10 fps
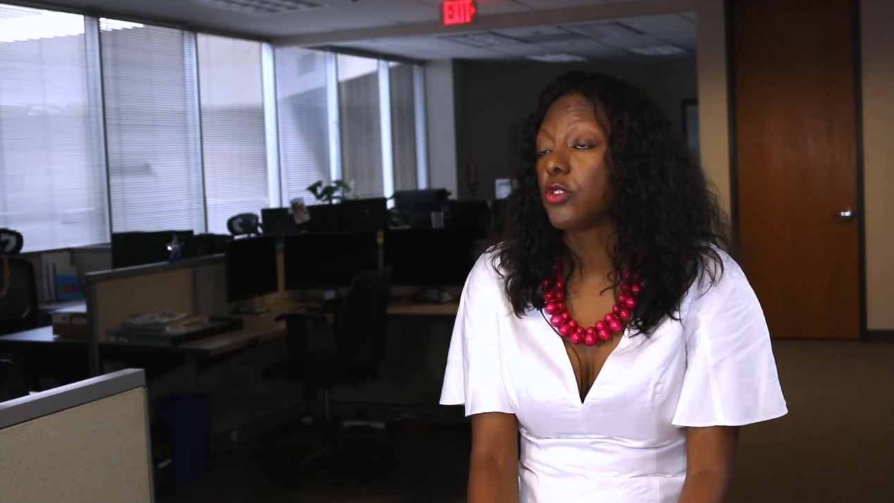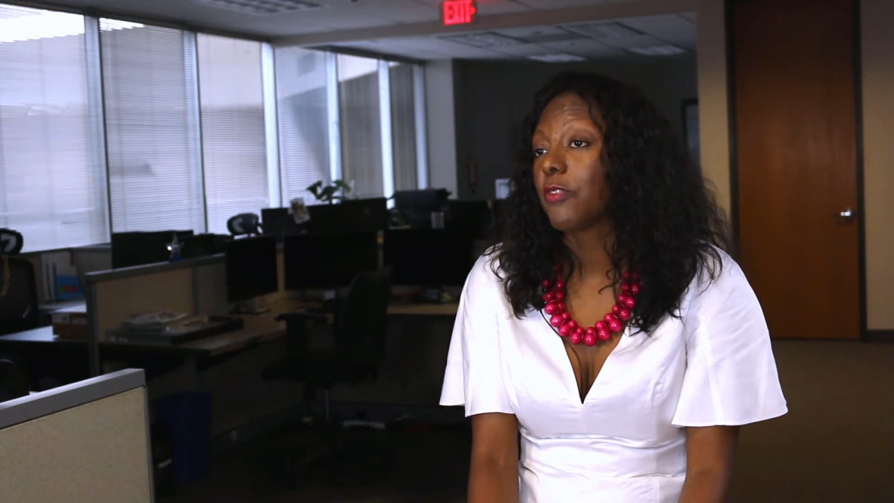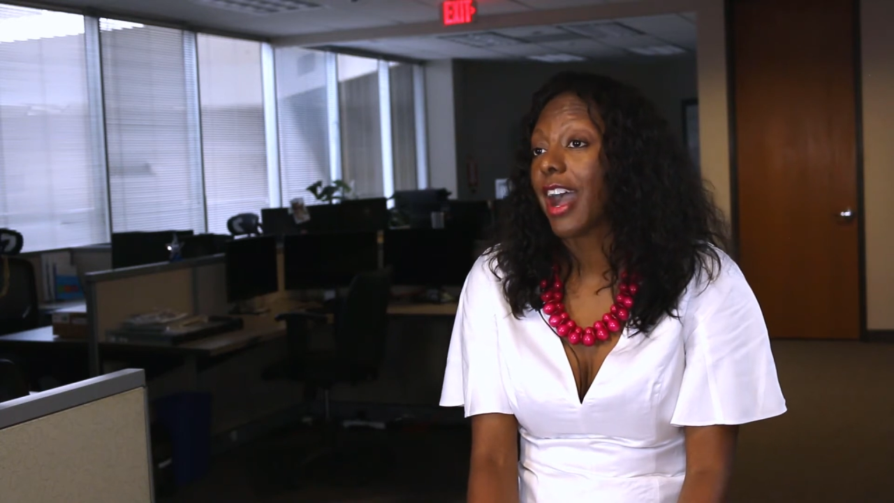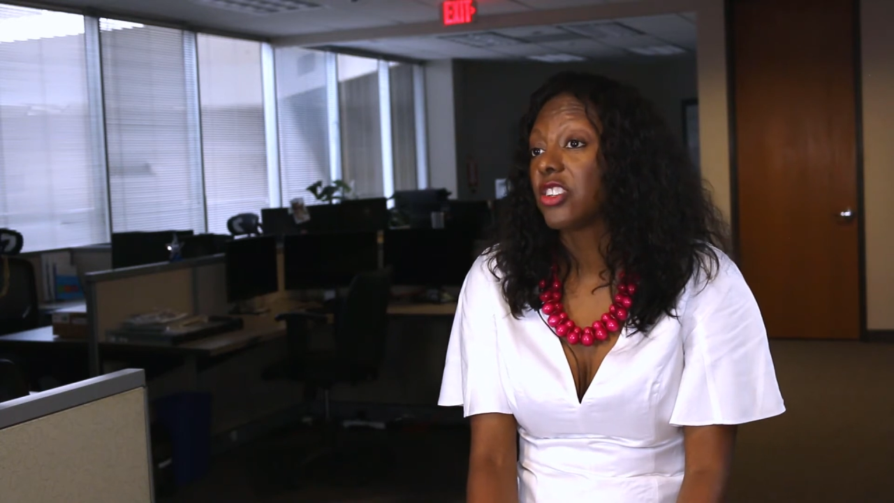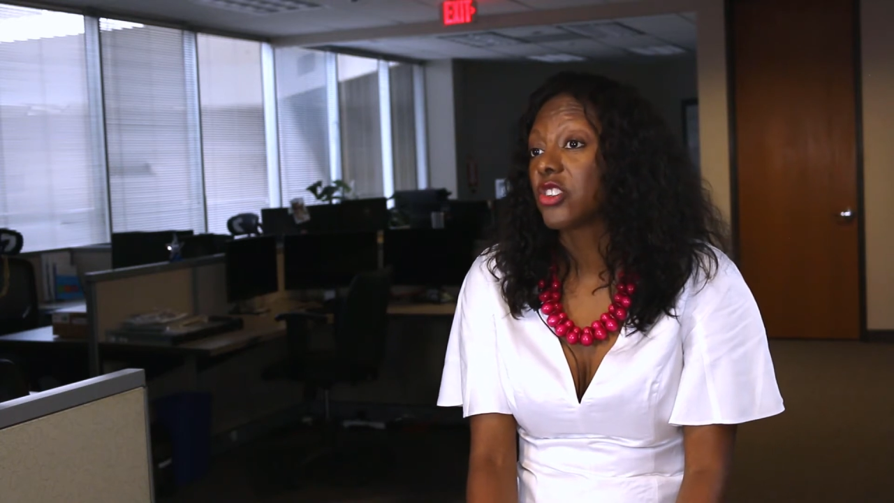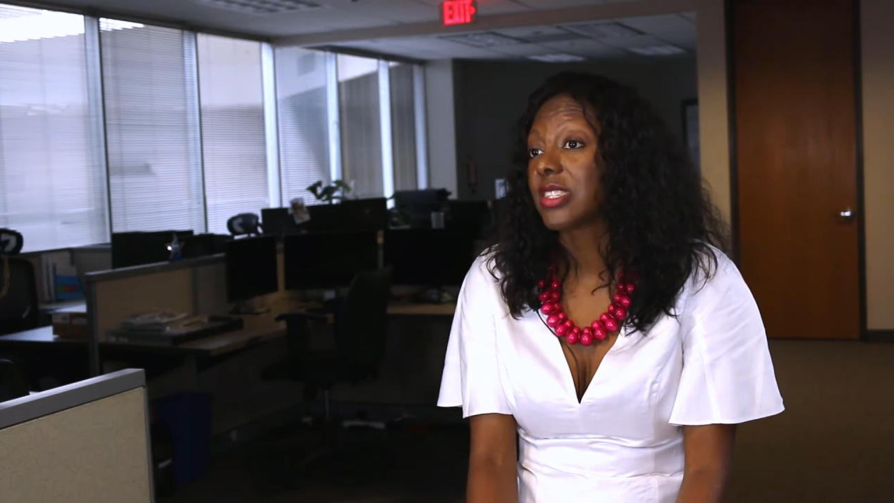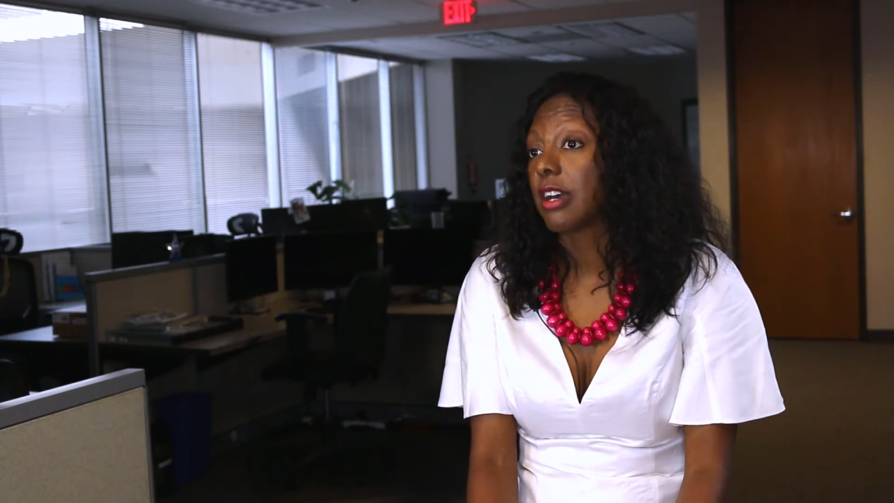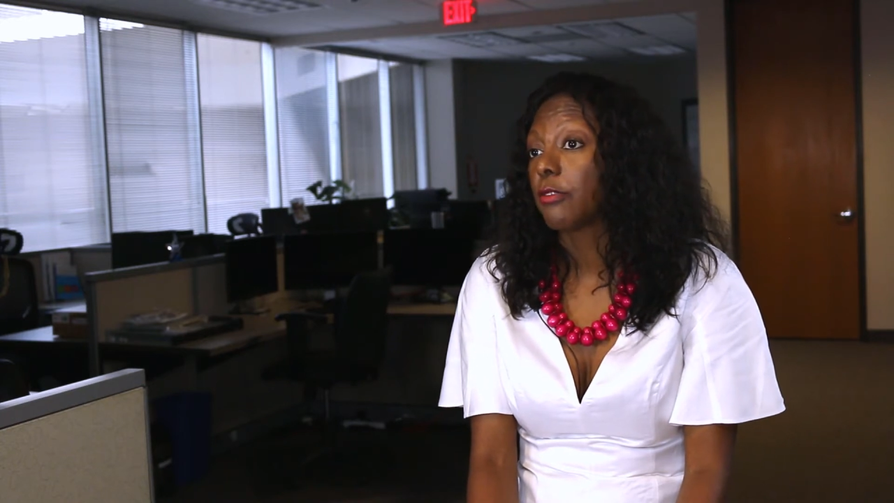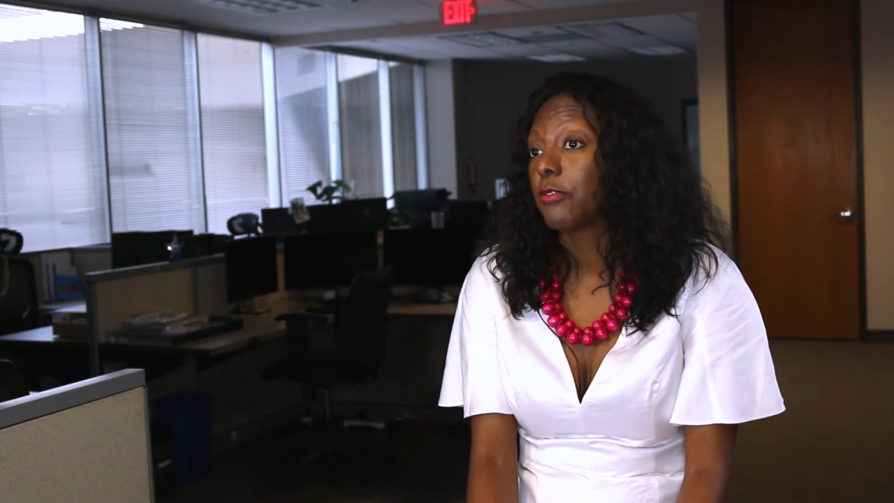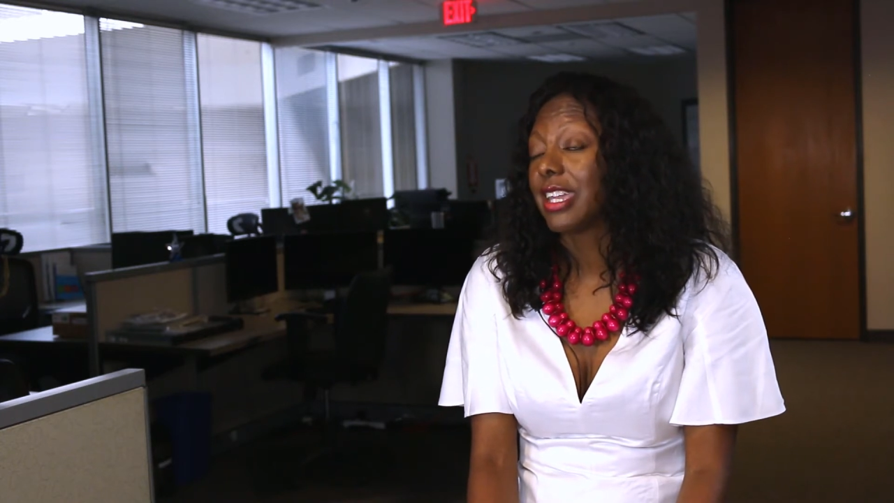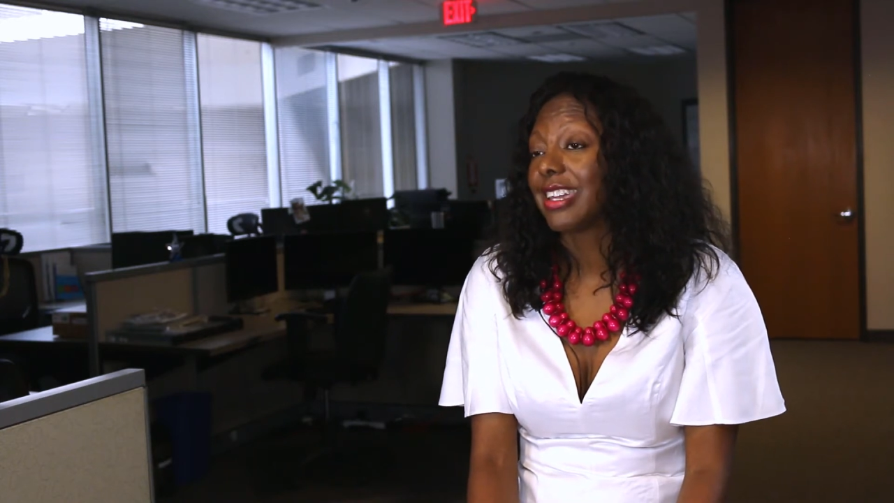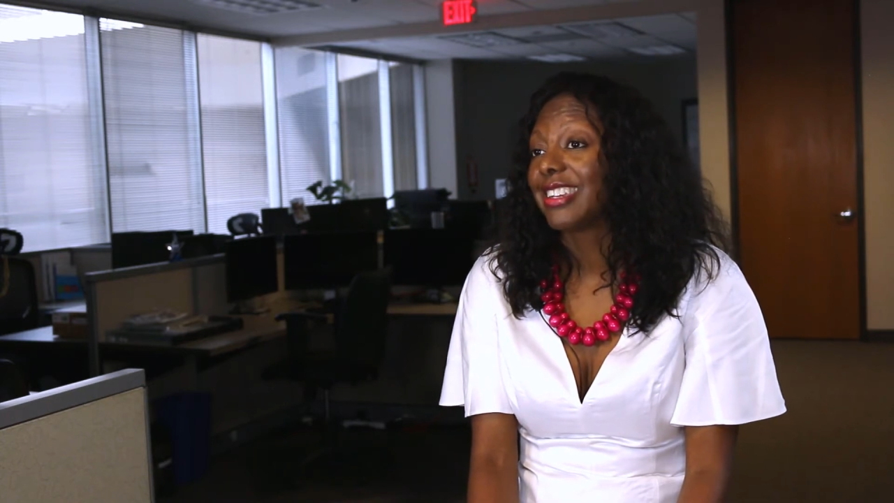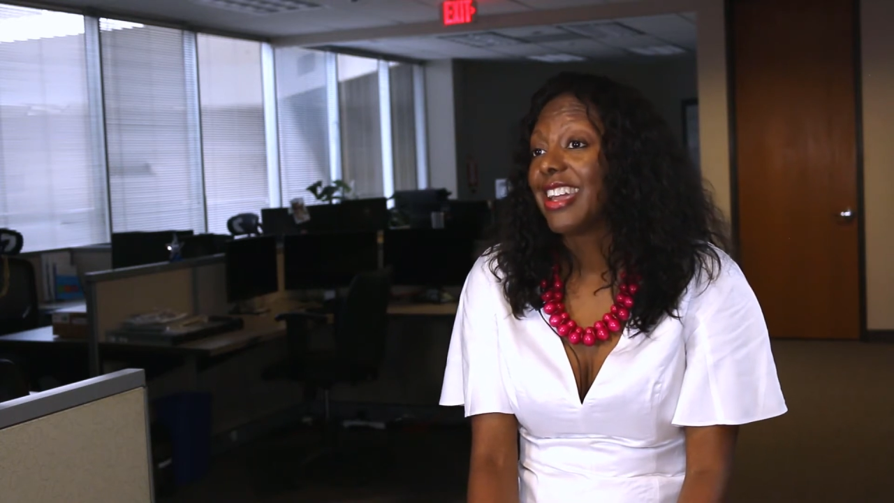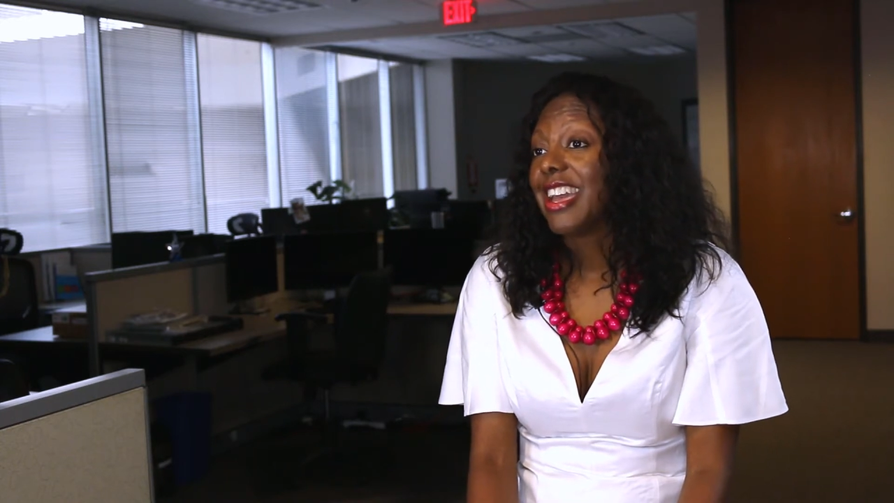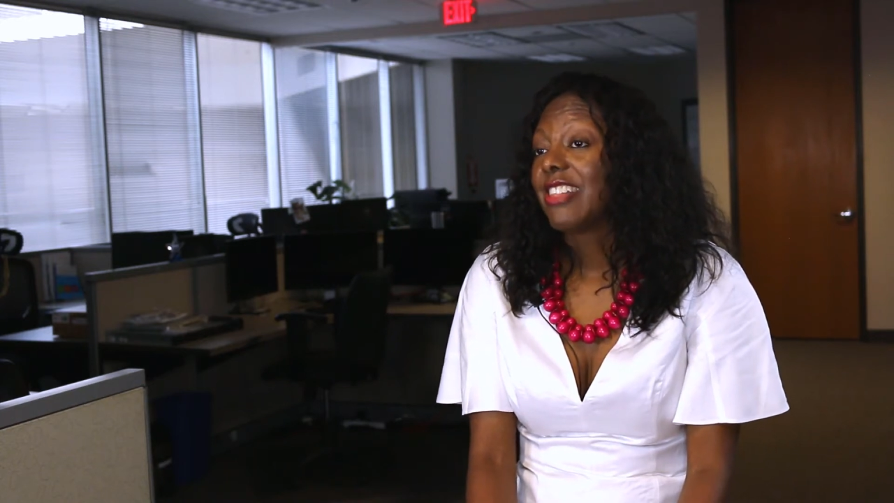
you find yourself in